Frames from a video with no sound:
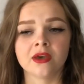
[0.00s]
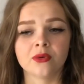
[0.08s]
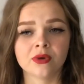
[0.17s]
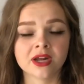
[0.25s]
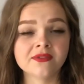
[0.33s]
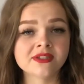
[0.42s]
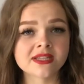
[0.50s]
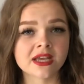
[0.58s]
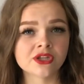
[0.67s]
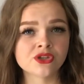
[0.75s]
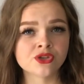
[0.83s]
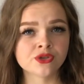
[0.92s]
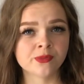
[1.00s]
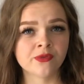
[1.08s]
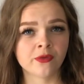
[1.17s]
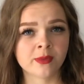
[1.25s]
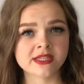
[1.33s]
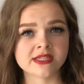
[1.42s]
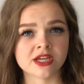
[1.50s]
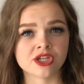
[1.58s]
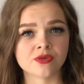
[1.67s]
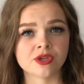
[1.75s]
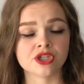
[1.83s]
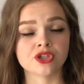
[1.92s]
What I've decided to do before my
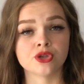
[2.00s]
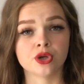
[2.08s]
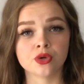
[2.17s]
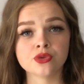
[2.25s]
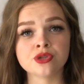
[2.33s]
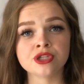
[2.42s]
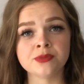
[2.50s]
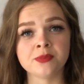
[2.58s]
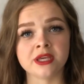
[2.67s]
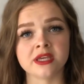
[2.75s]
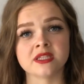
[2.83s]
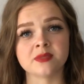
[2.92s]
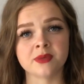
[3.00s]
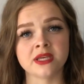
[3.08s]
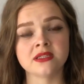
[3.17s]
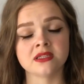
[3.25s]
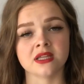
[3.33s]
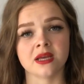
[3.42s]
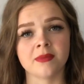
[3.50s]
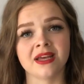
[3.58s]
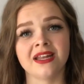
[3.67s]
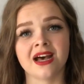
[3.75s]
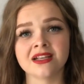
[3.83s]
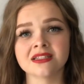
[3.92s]
surgery is to go to GP and speak to them
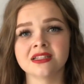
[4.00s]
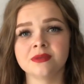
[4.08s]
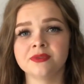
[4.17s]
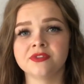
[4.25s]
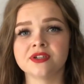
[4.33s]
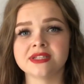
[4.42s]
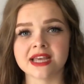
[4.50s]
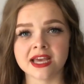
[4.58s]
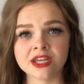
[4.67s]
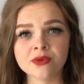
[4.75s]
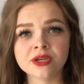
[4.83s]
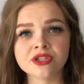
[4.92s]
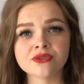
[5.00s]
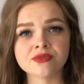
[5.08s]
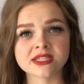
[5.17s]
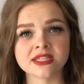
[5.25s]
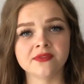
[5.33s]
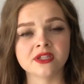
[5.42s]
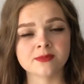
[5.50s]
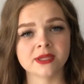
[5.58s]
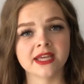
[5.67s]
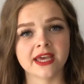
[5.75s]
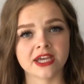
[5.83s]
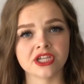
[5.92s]
and ask them if there's any way to receive this
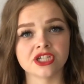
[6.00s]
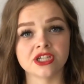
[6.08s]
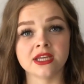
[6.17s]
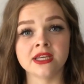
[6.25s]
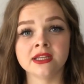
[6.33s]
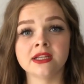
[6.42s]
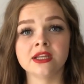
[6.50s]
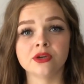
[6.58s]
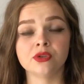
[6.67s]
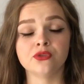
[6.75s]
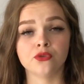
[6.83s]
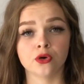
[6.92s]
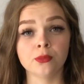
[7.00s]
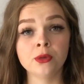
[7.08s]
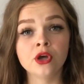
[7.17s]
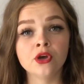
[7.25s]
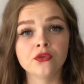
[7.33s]
medication in a liquid form